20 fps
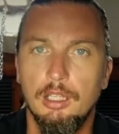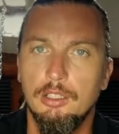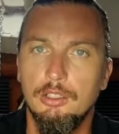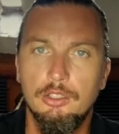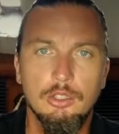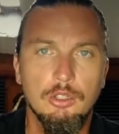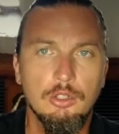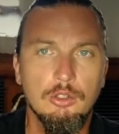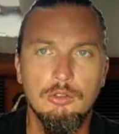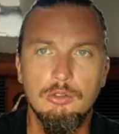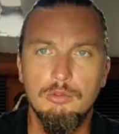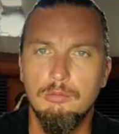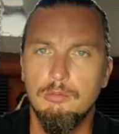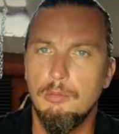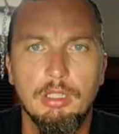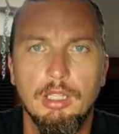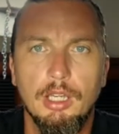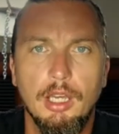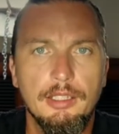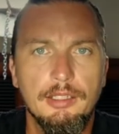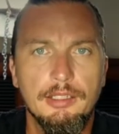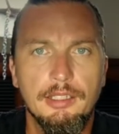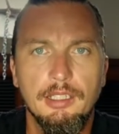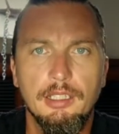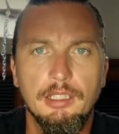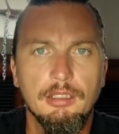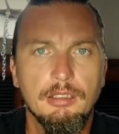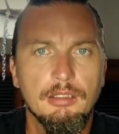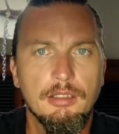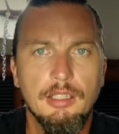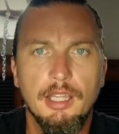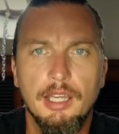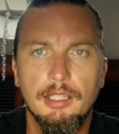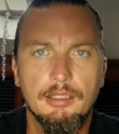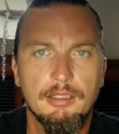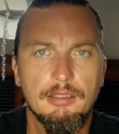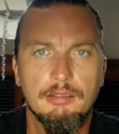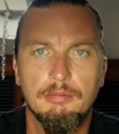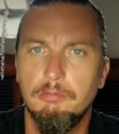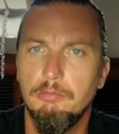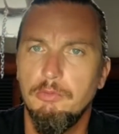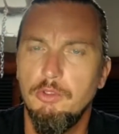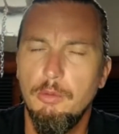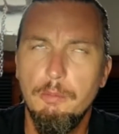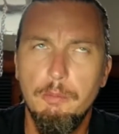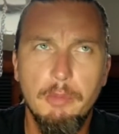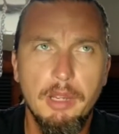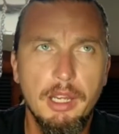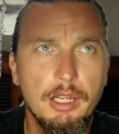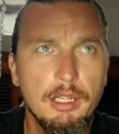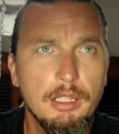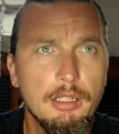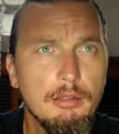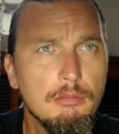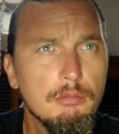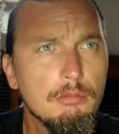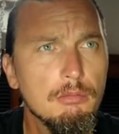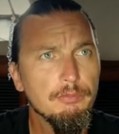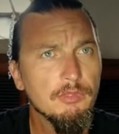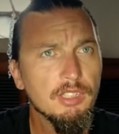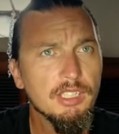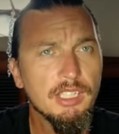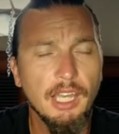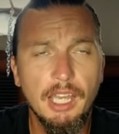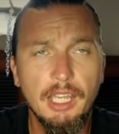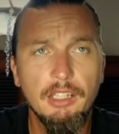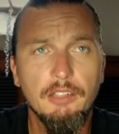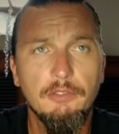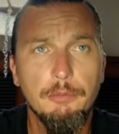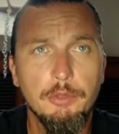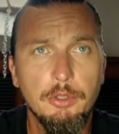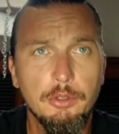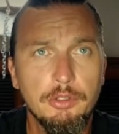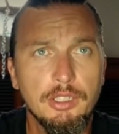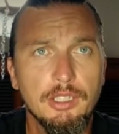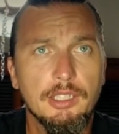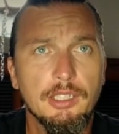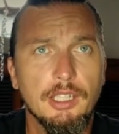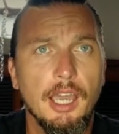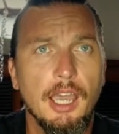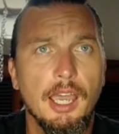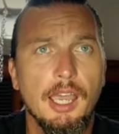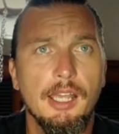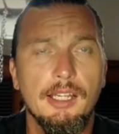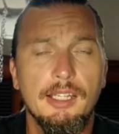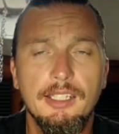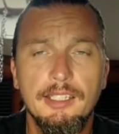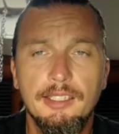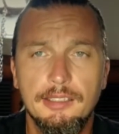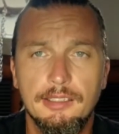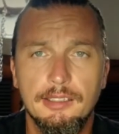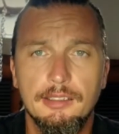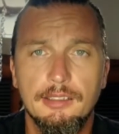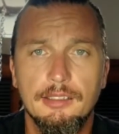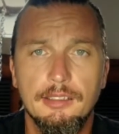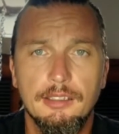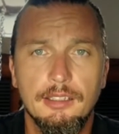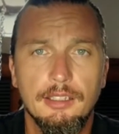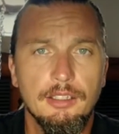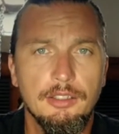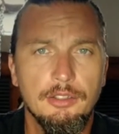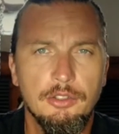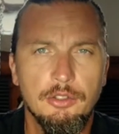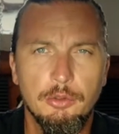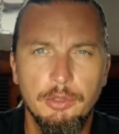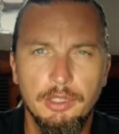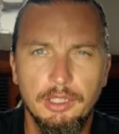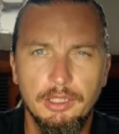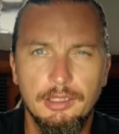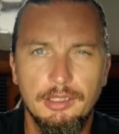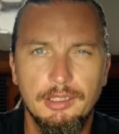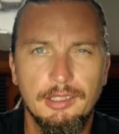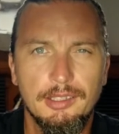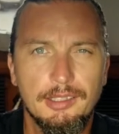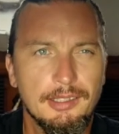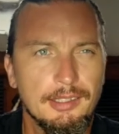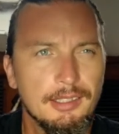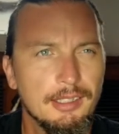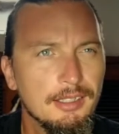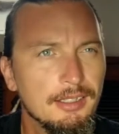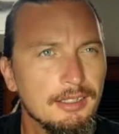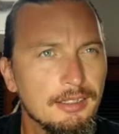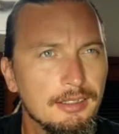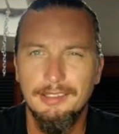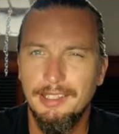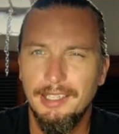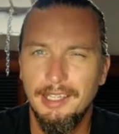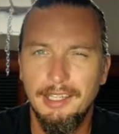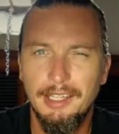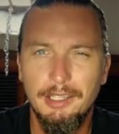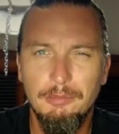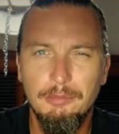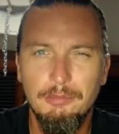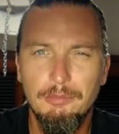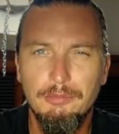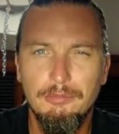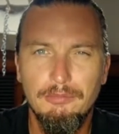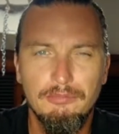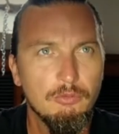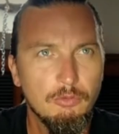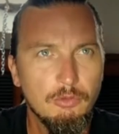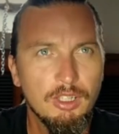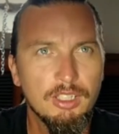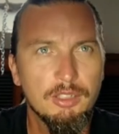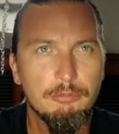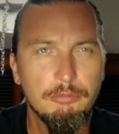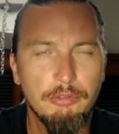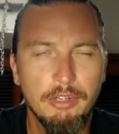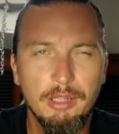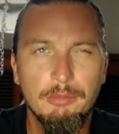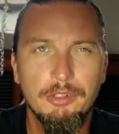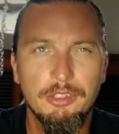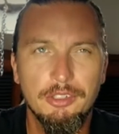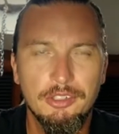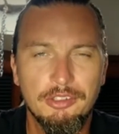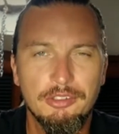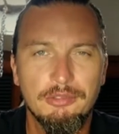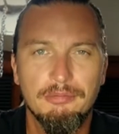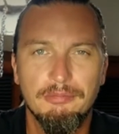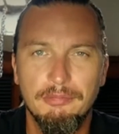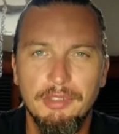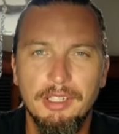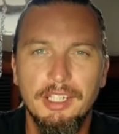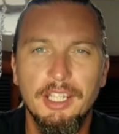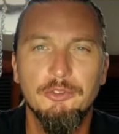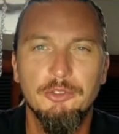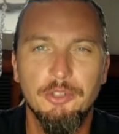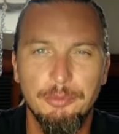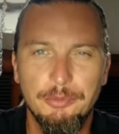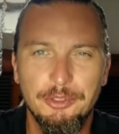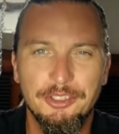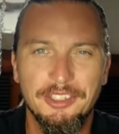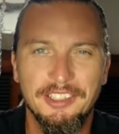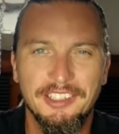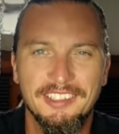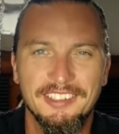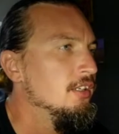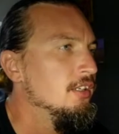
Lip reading: So I think that the main kind of music I listened during this time was pretty much electro music.